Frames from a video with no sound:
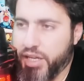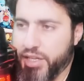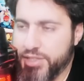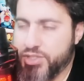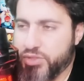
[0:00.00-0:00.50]

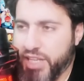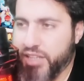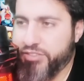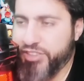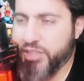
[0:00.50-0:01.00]
So
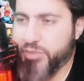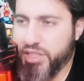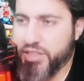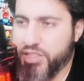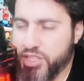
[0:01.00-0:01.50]
Talonflame
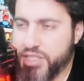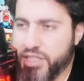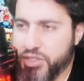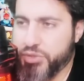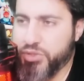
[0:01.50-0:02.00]
lead, he's just
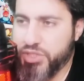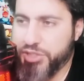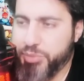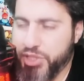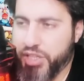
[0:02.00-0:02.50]
gonna go to
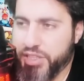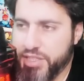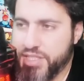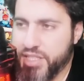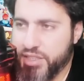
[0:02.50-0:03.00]
Drapion
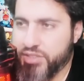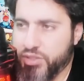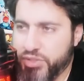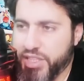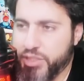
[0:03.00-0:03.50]
and instantly
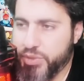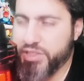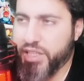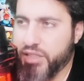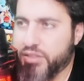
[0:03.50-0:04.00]
throw the Aqua
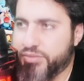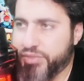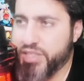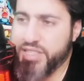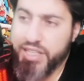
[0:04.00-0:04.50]
Tail.
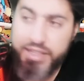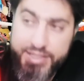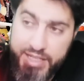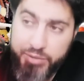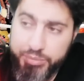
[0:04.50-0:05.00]

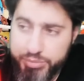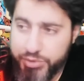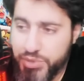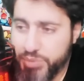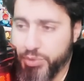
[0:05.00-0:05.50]
That's how
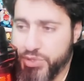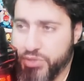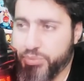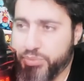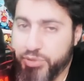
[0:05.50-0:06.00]
you're
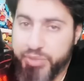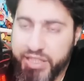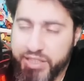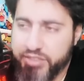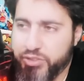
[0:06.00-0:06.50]
supposed to
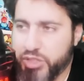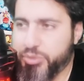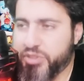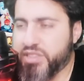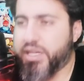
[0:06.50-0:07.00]
play it if you want to
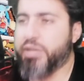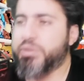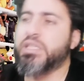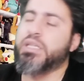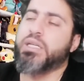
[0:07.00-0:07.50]
pivot
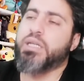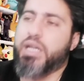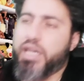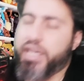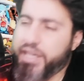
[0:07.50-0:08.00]
out.
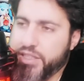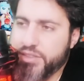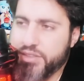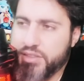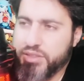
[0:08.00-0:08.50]

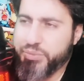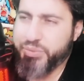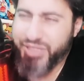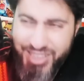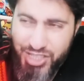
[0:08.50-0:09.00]
And
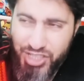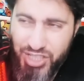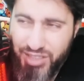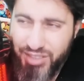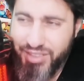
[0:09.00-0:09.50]
we're gonna
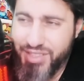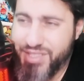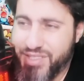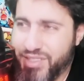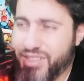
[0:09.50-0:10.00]
shield
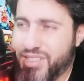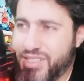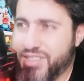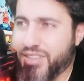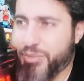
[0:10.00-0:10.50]
this.
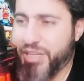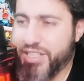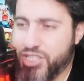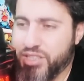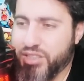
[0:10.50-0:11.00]
It's not a
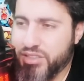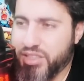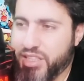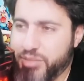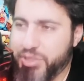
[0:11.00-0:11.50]
bad
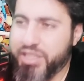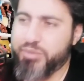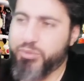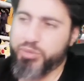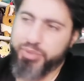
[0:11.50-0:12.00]
shield. They bring
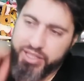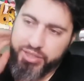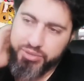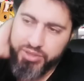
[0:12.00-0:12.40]
in Morpeko,